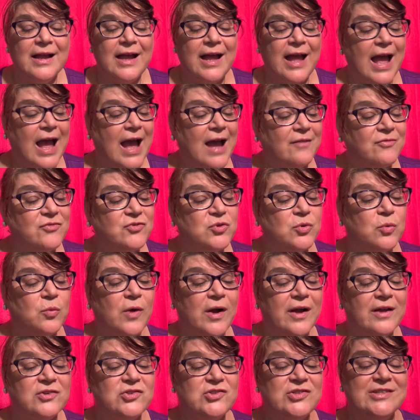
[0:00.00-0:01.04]
After a
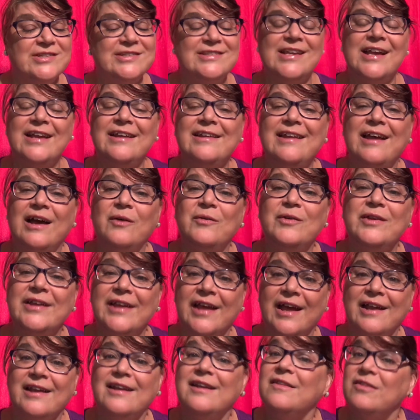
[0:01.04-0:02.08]
while, she sat down
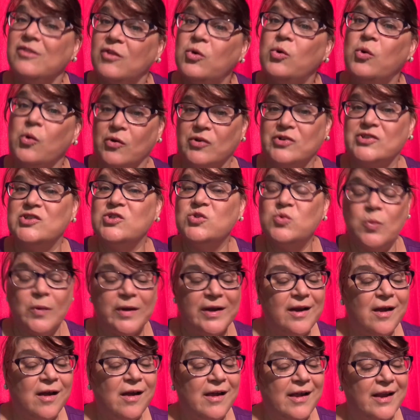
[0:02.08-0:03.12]
again, and the horses
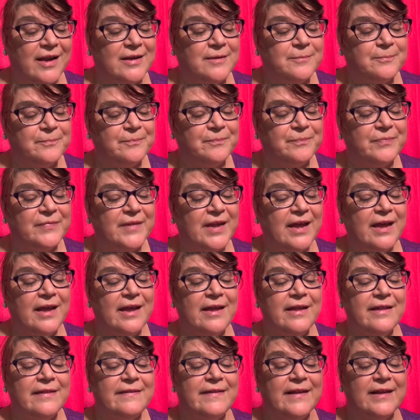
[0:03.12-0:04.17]
went on.
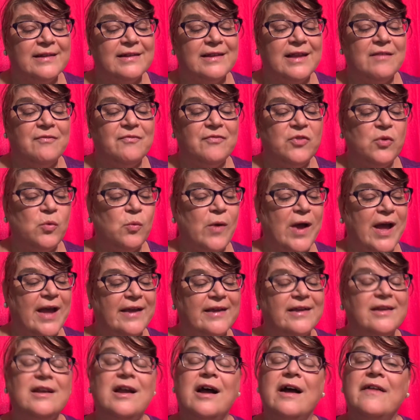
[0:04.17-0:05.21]
They left the
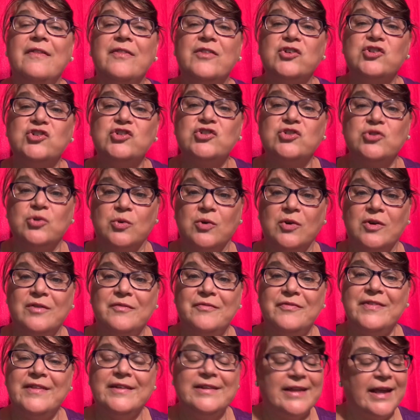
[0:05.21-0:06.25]
wagon on the shore
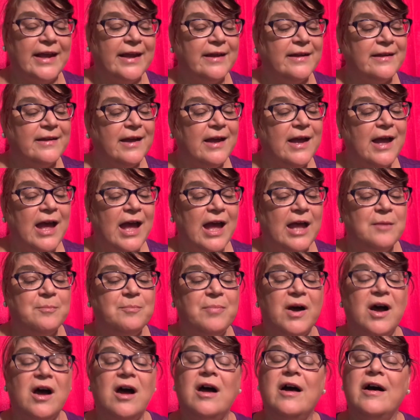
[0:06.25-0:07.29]
of the lake, and
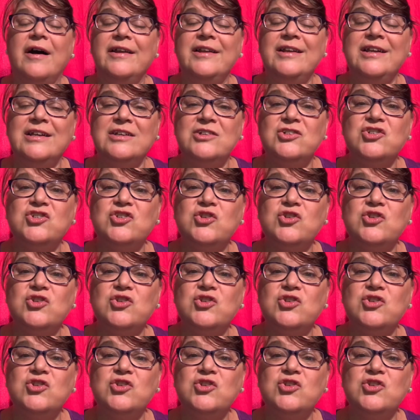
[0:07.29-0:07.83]
Pa unhitched